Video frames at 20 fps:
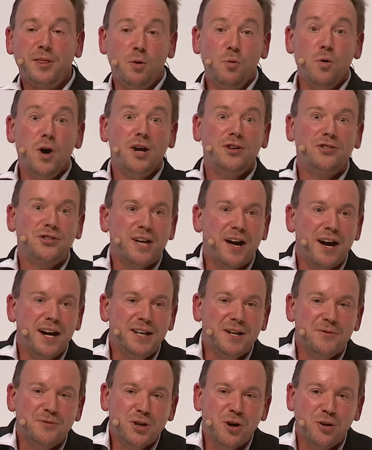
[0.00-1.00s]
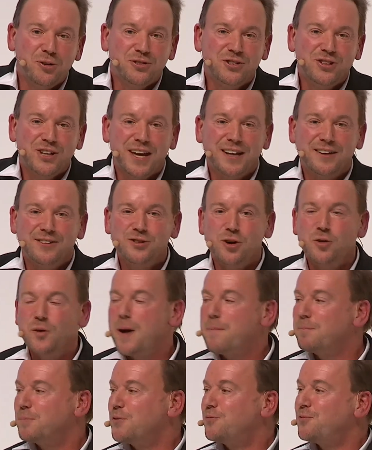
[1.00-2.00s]
the worst kind of content or
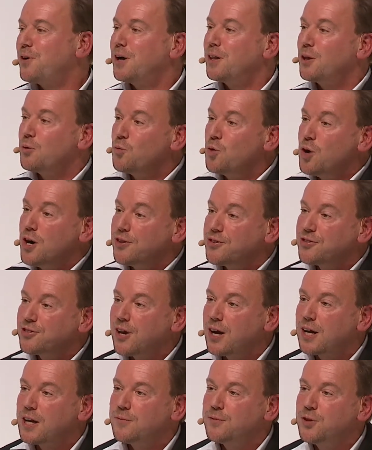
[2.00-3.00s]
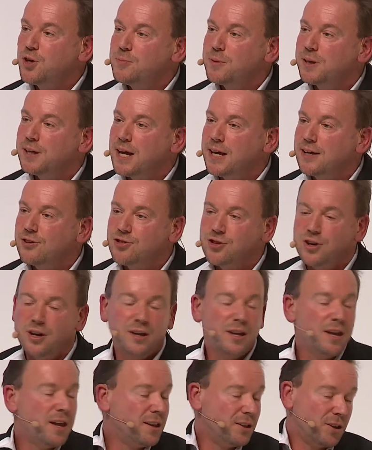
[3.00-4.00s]
amplify the worst side of human nature,
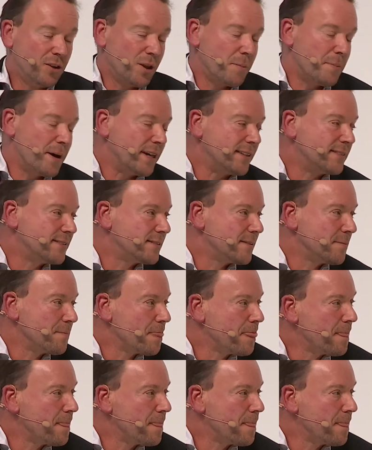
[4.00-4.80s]
not the best.